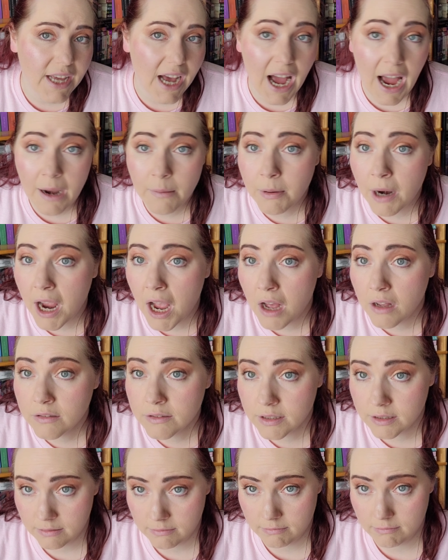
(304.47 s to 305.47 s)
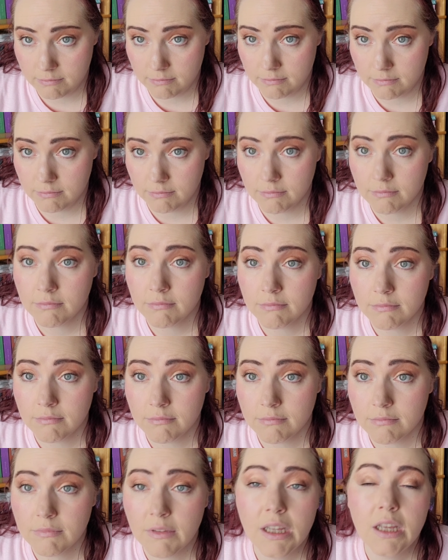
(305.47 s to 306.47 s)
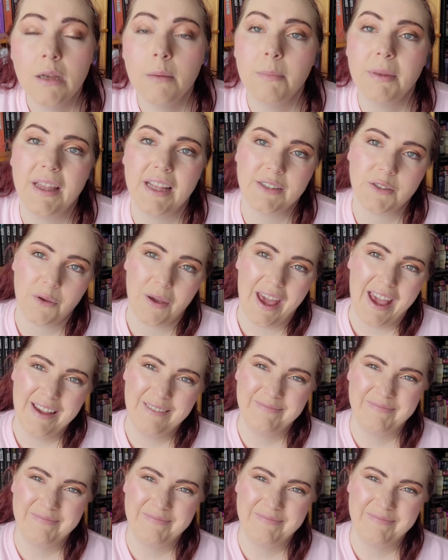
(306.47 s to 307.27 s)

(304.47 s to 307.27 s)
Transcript: with the eyebrows, but that's okay.